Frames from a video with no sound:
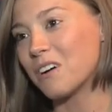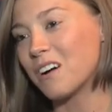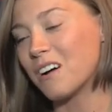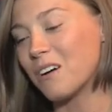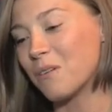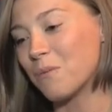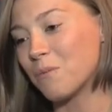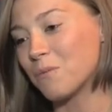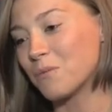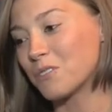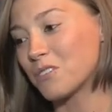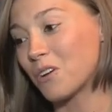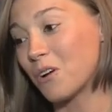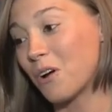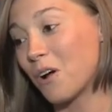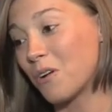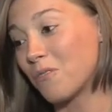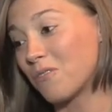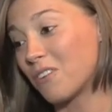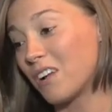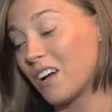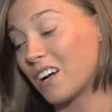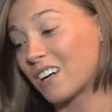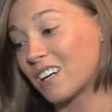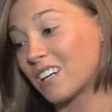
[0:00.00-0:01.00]
Um, so
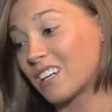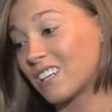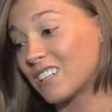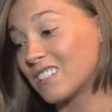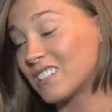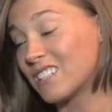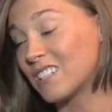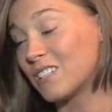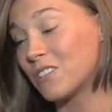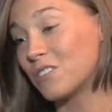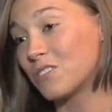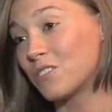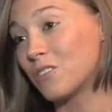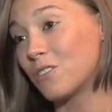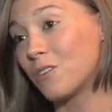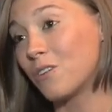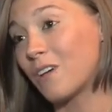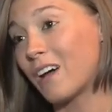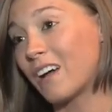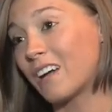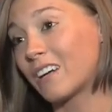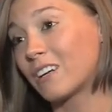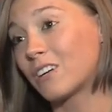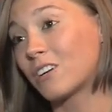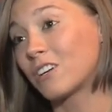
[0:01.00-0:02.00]
hopefully I can continue to do
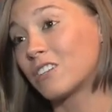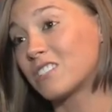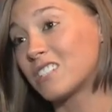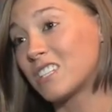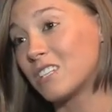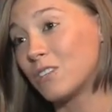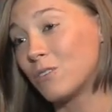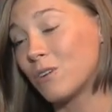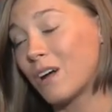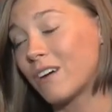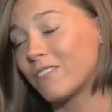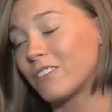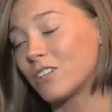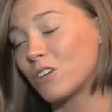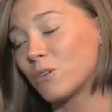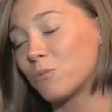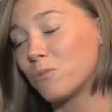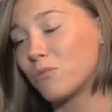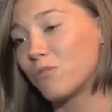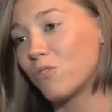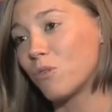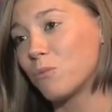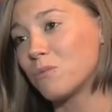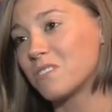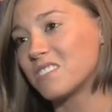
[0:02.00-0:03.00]
that and continue having
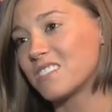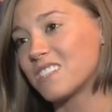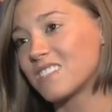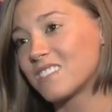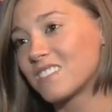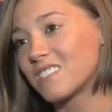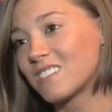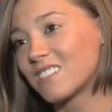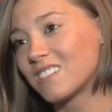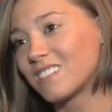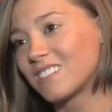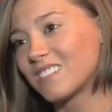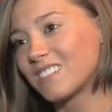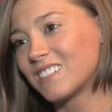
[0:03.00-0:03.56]
good performances.